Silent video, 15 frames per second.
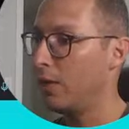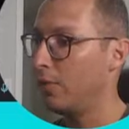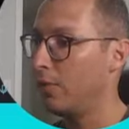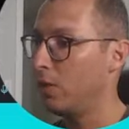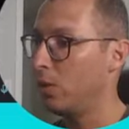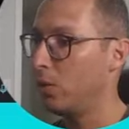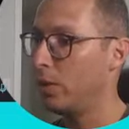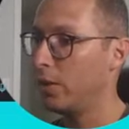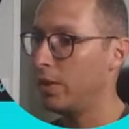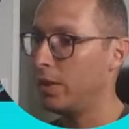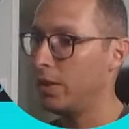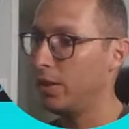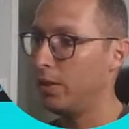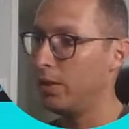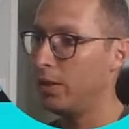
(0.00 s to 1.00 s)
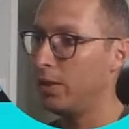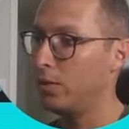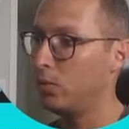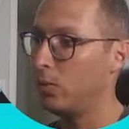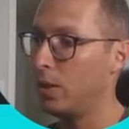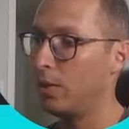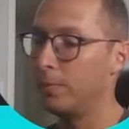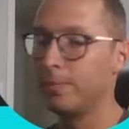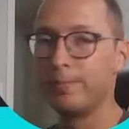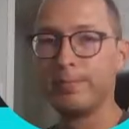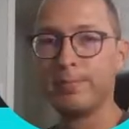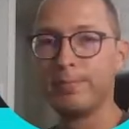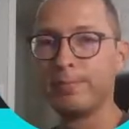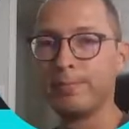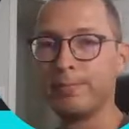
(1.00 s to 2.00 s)
the owner here as well.
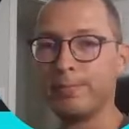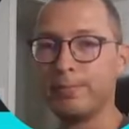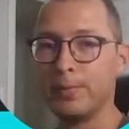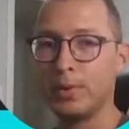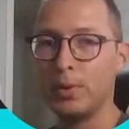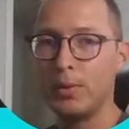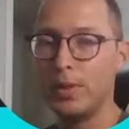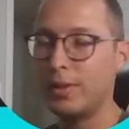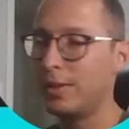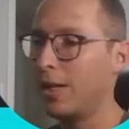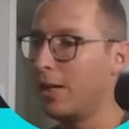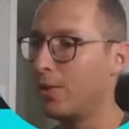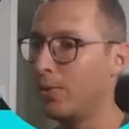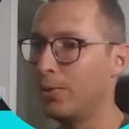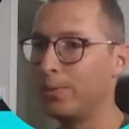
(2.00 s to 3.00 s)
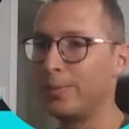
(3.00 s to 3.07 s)
So isn't that cool?